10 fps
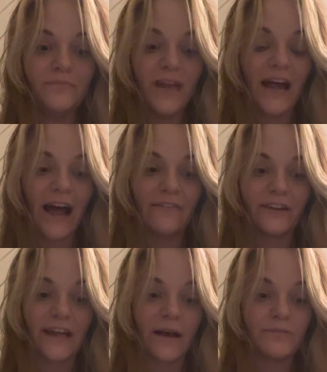i haven't
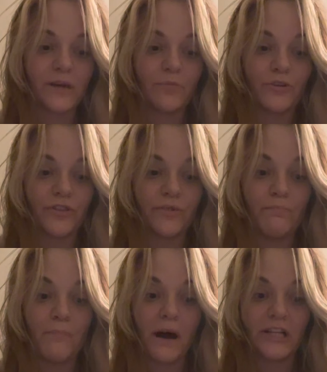kept up with
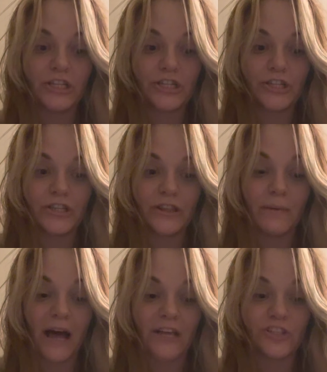much in the
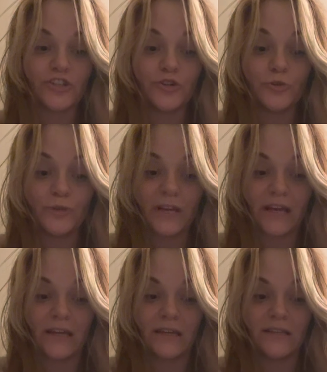past two
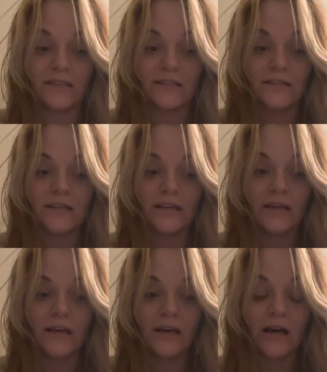days
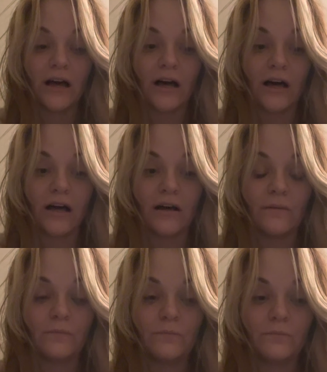
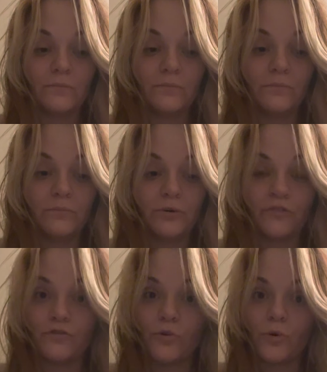um, but
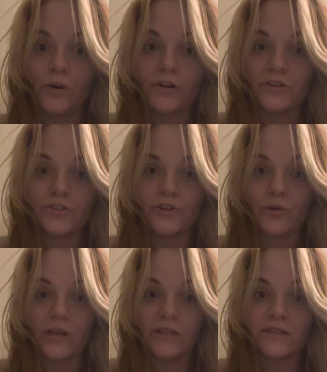of course
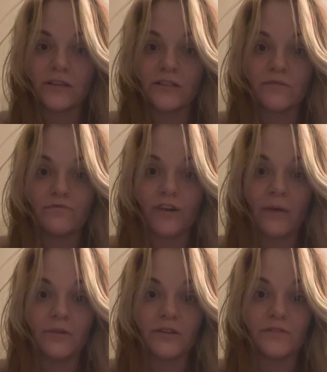joanne's done some
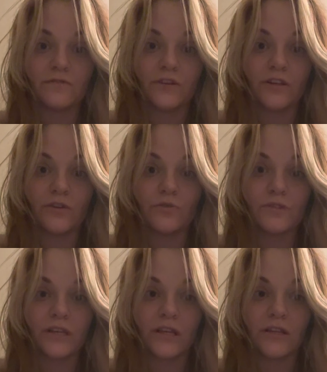fabulous videos
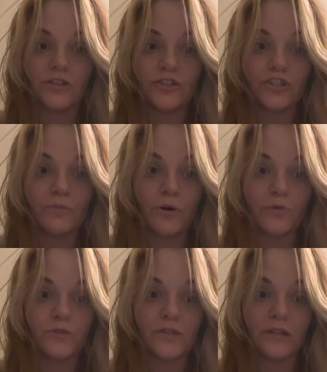and she
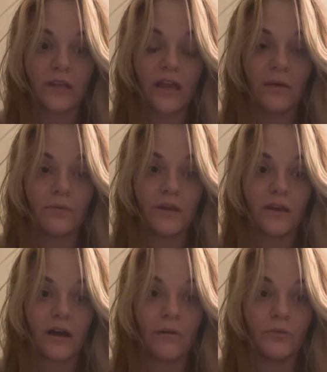posted the kp a
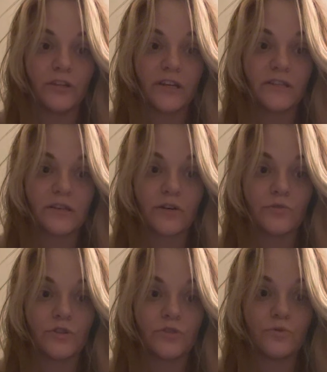couple days ago
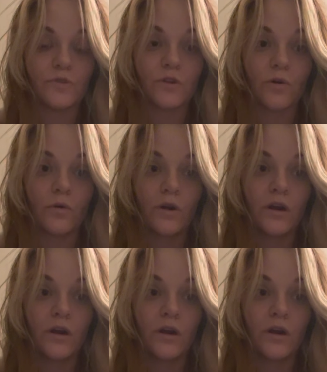too so